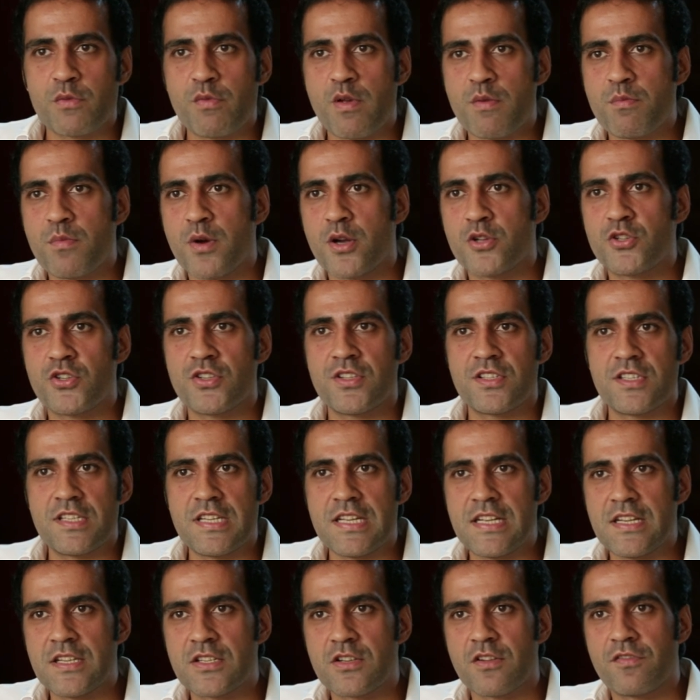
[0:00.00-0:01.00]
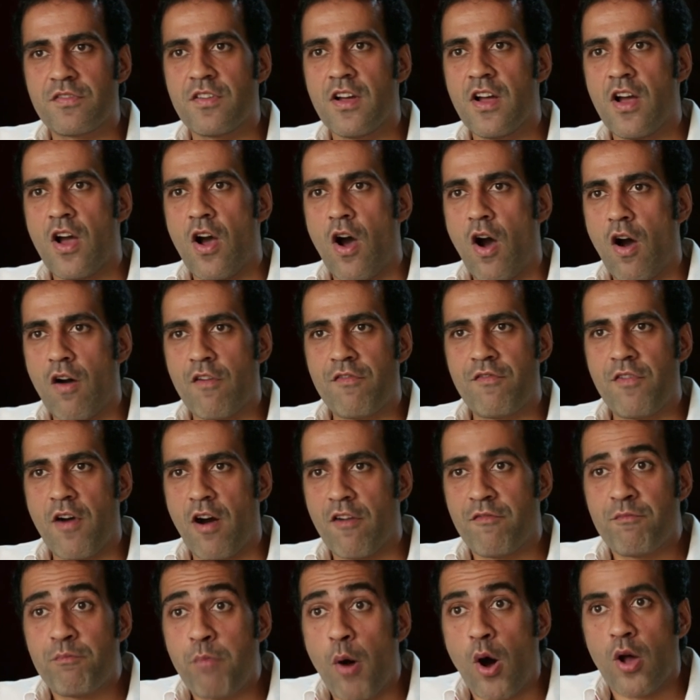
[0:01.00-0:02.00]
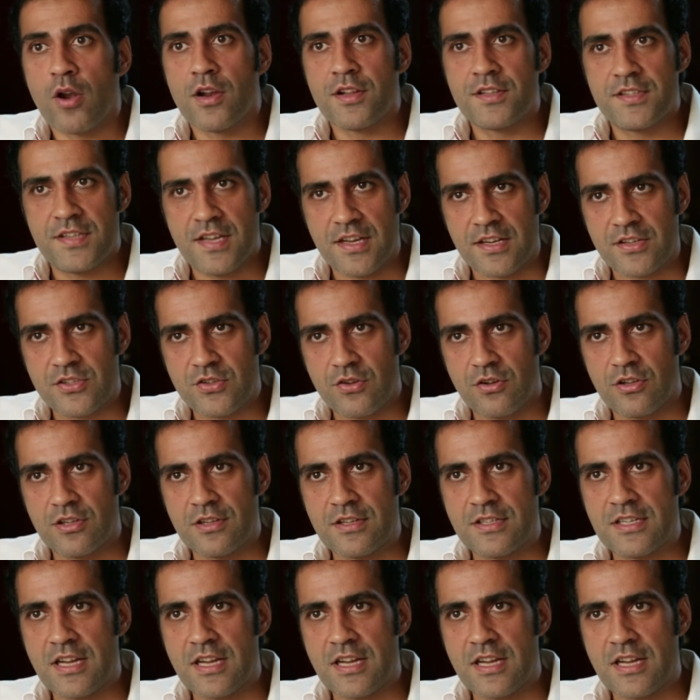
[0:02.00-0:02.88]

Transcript: of emergencies, of of, of politics all the